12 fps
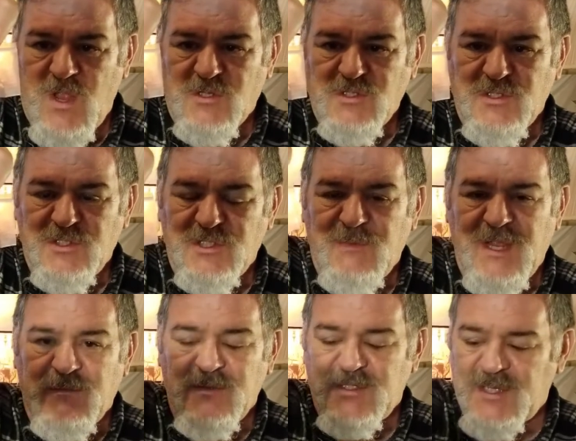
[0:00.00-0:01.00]
Should you make a
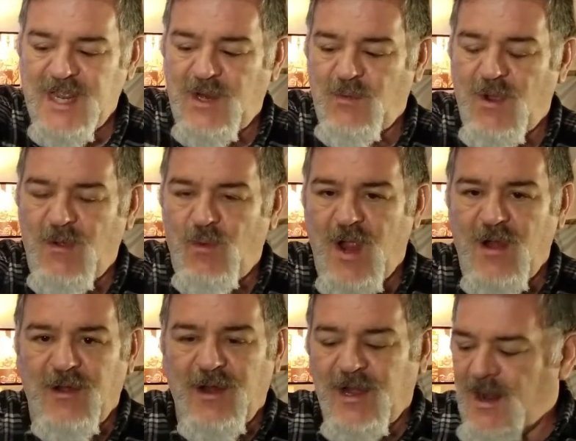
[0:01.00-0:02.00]
mistake while
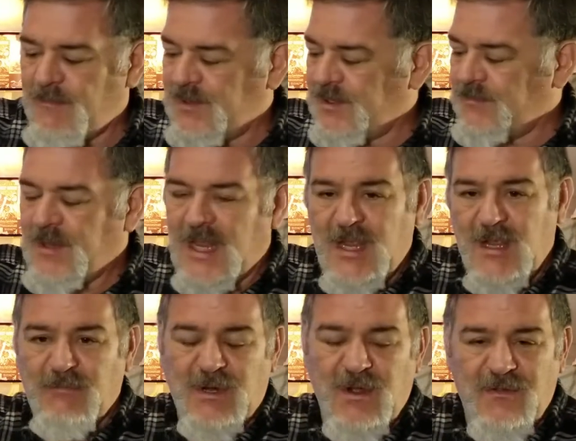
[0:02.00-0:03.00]
wiring it up and blow a